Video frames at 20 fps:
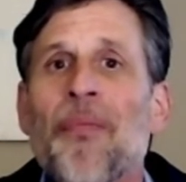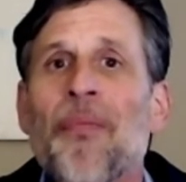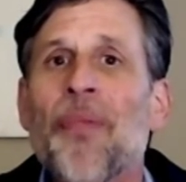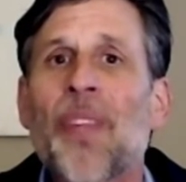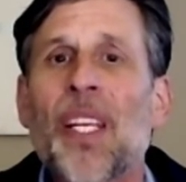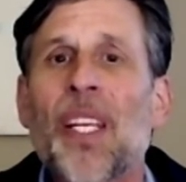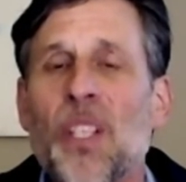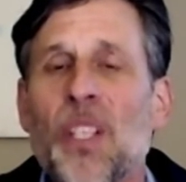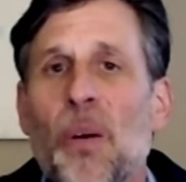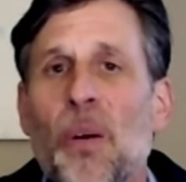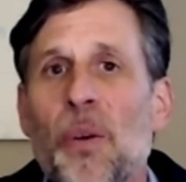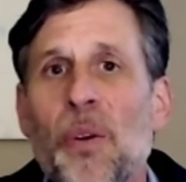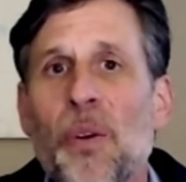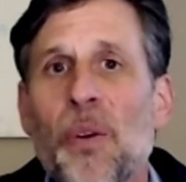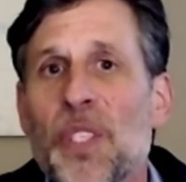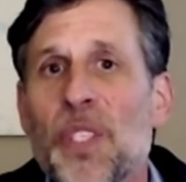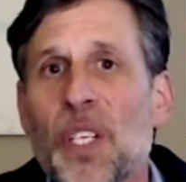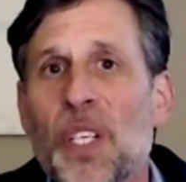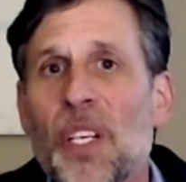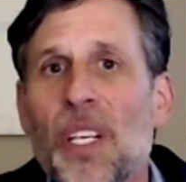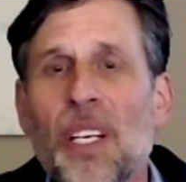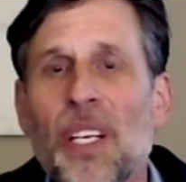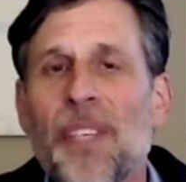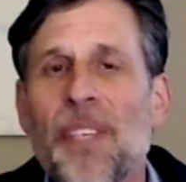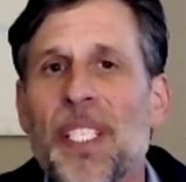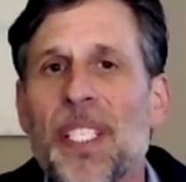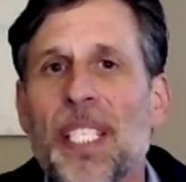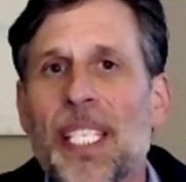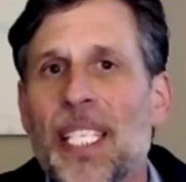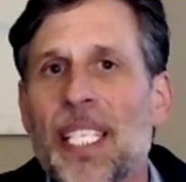so we reserve a
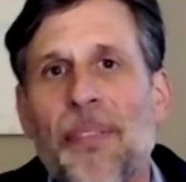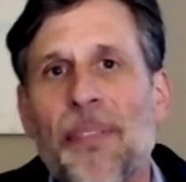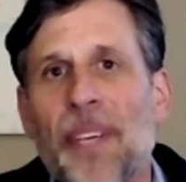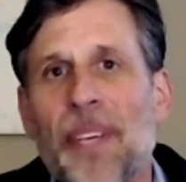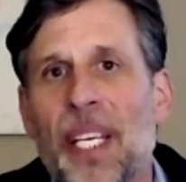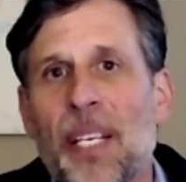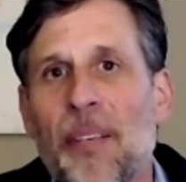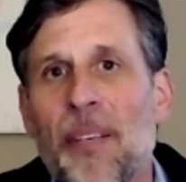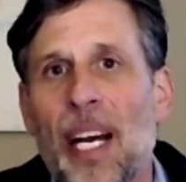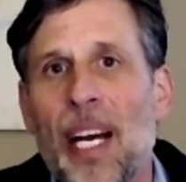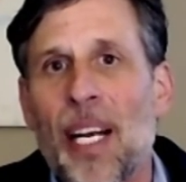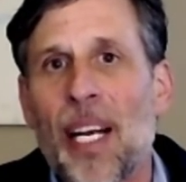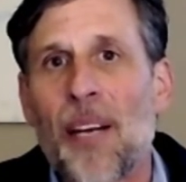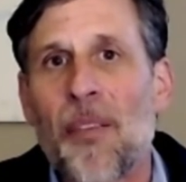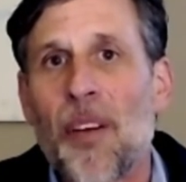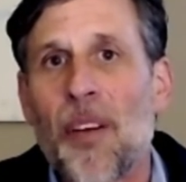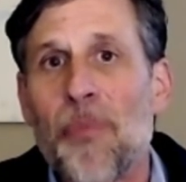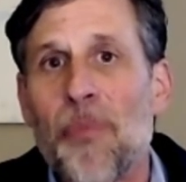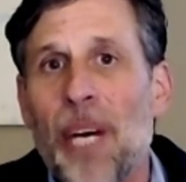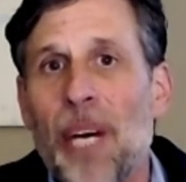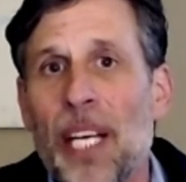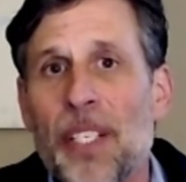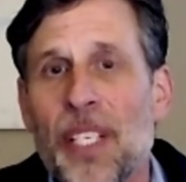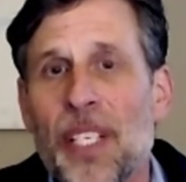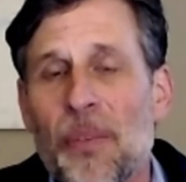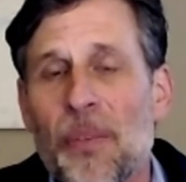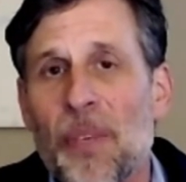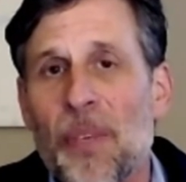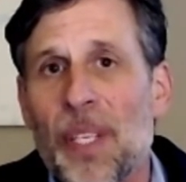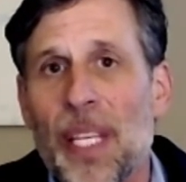significant amount of our
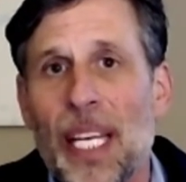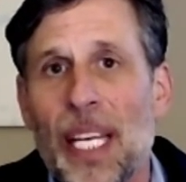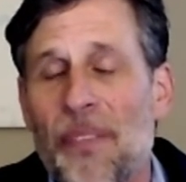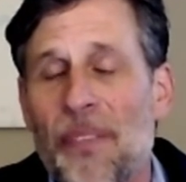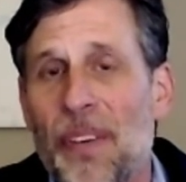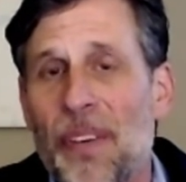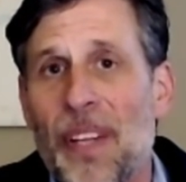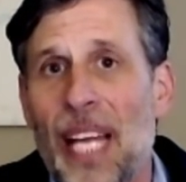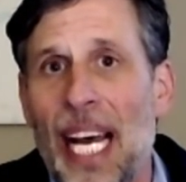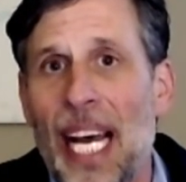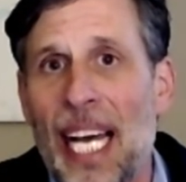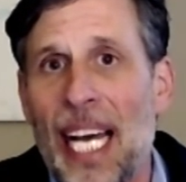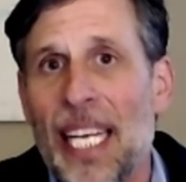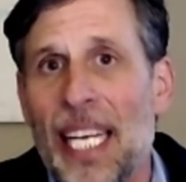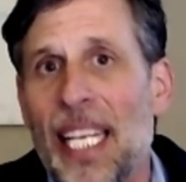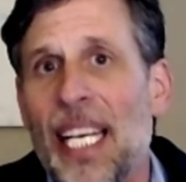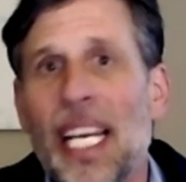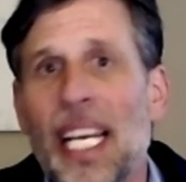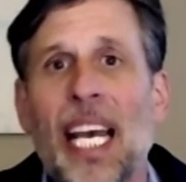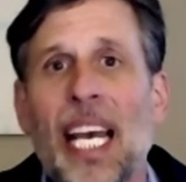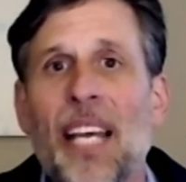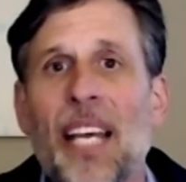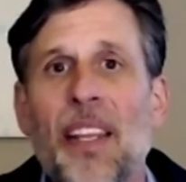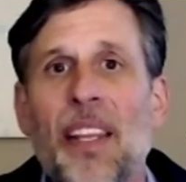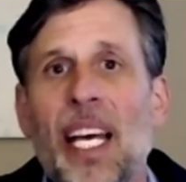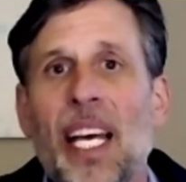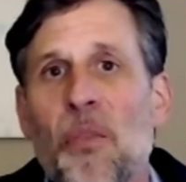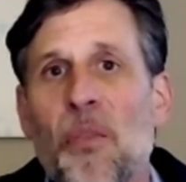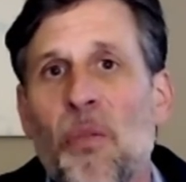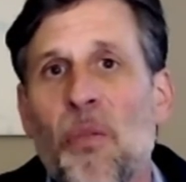budget with that for that and
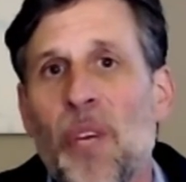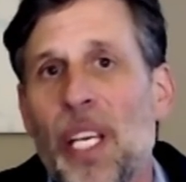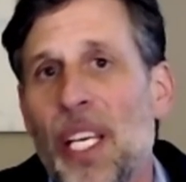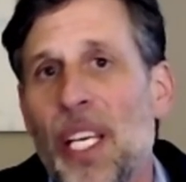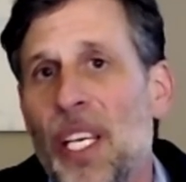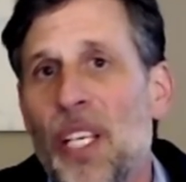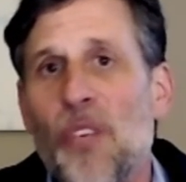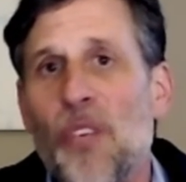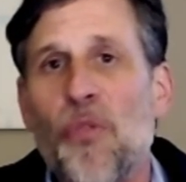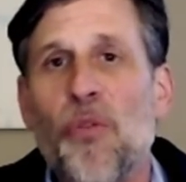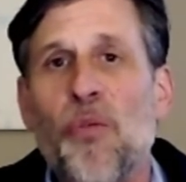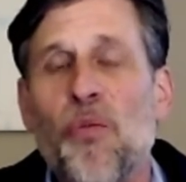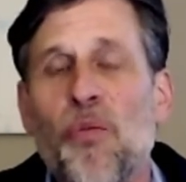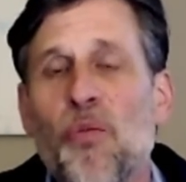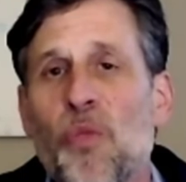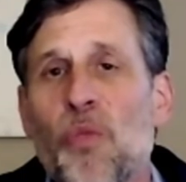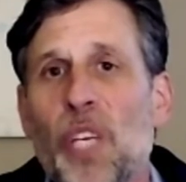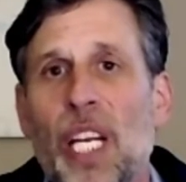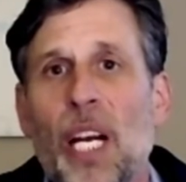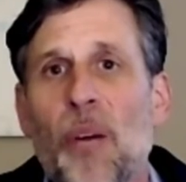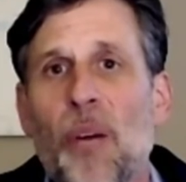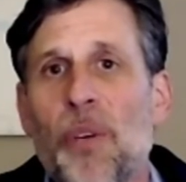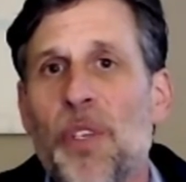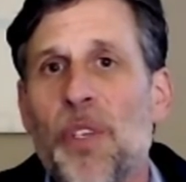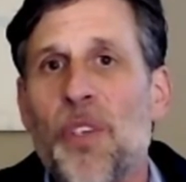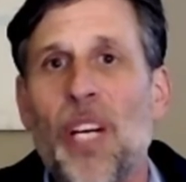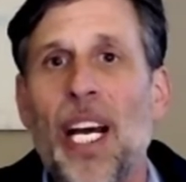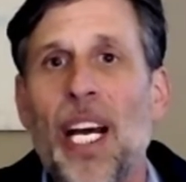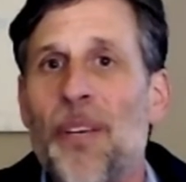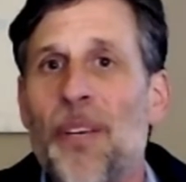then we you know we
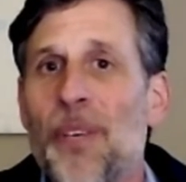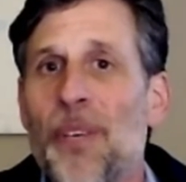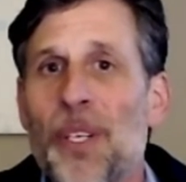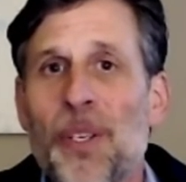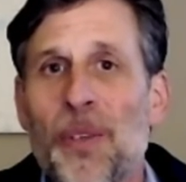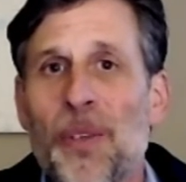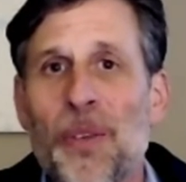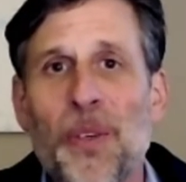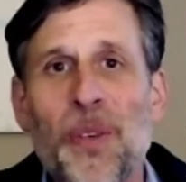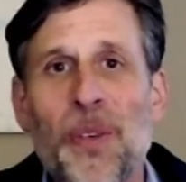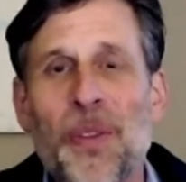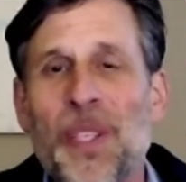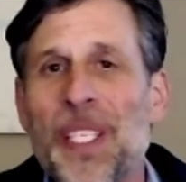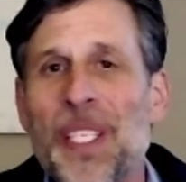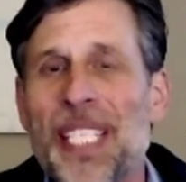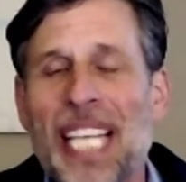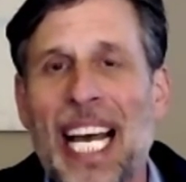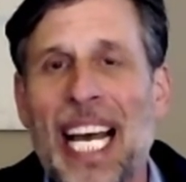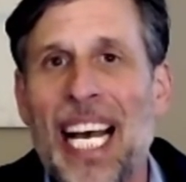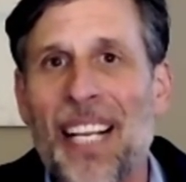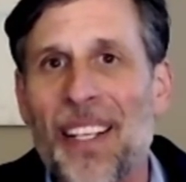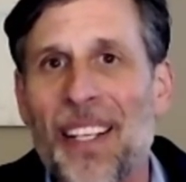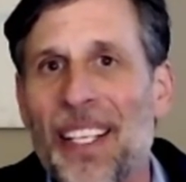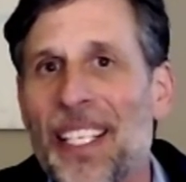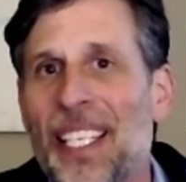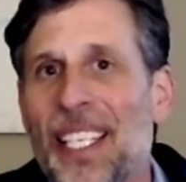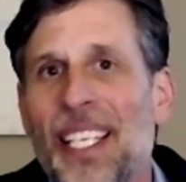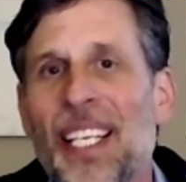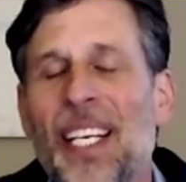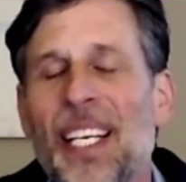try to recruit the talent
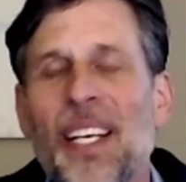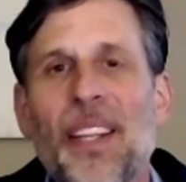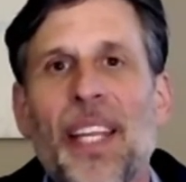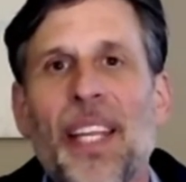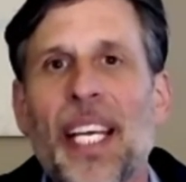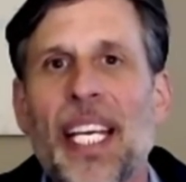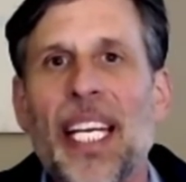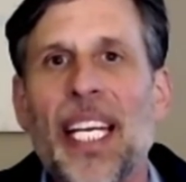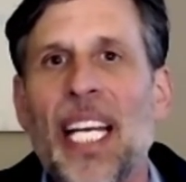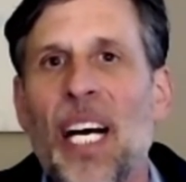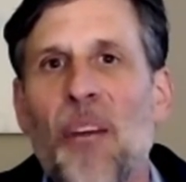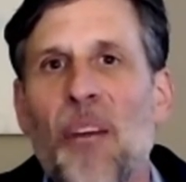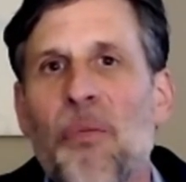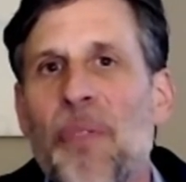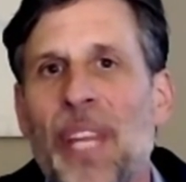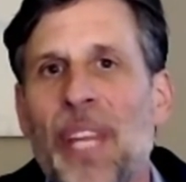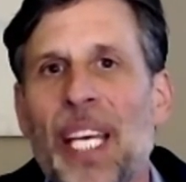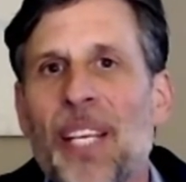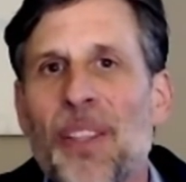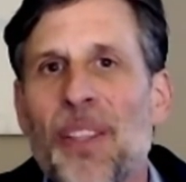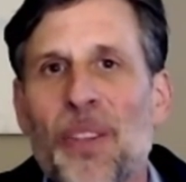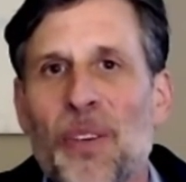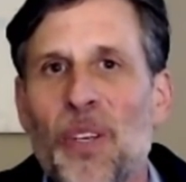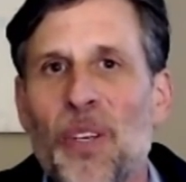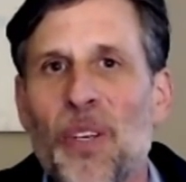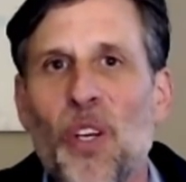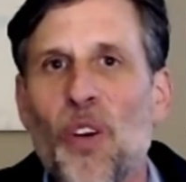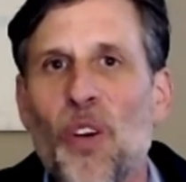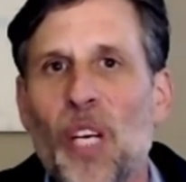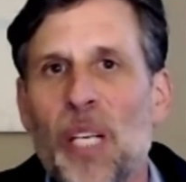that can help think
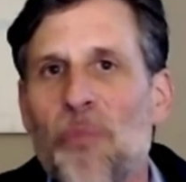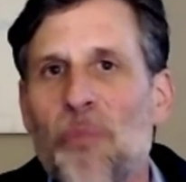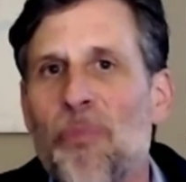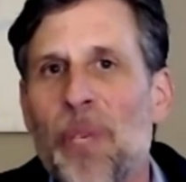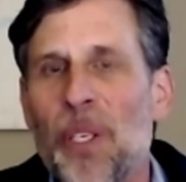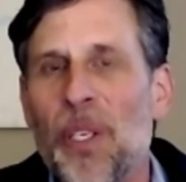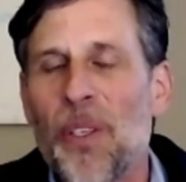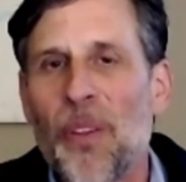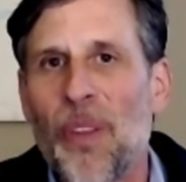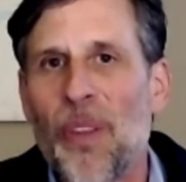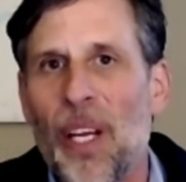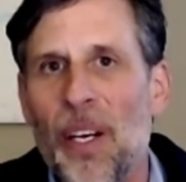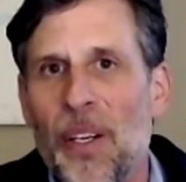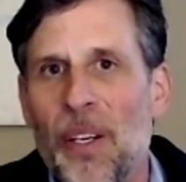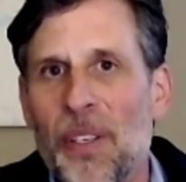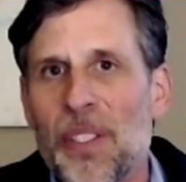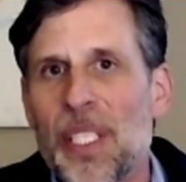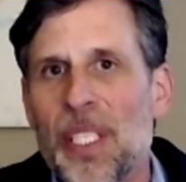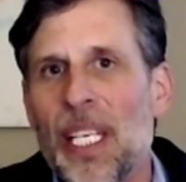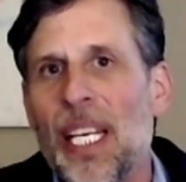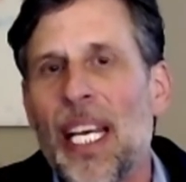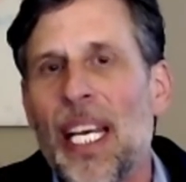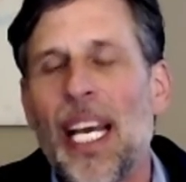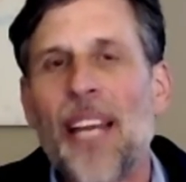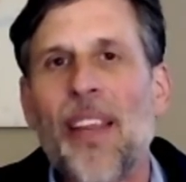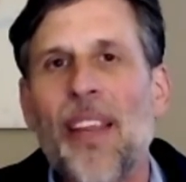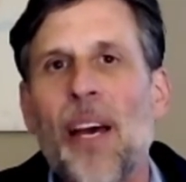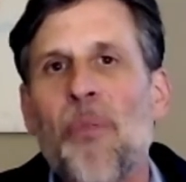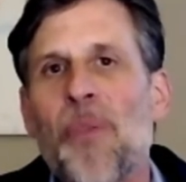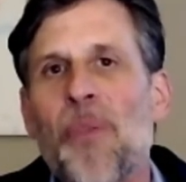through and build those and
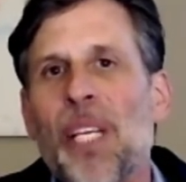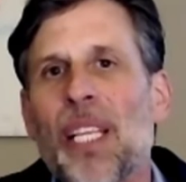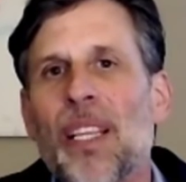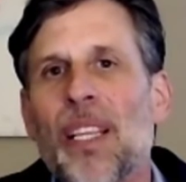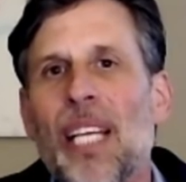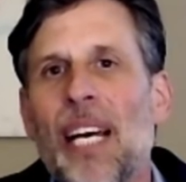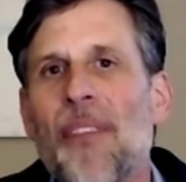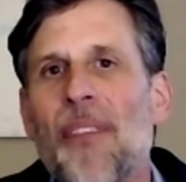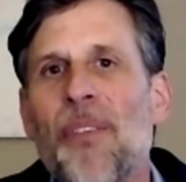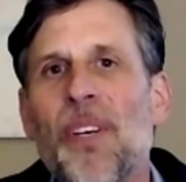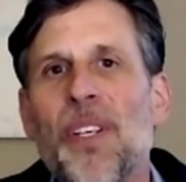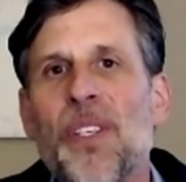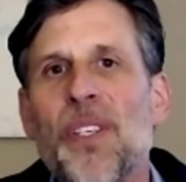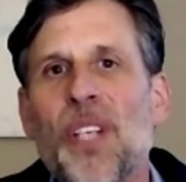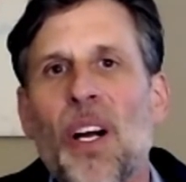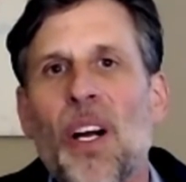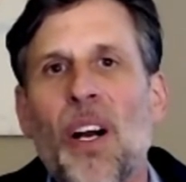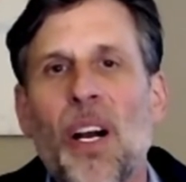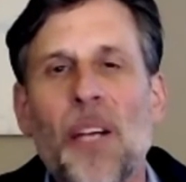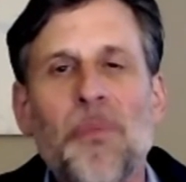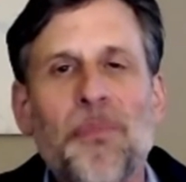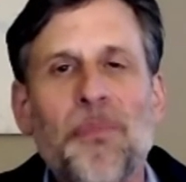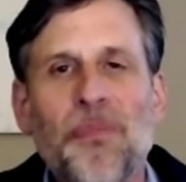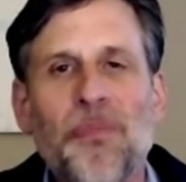then we leverage our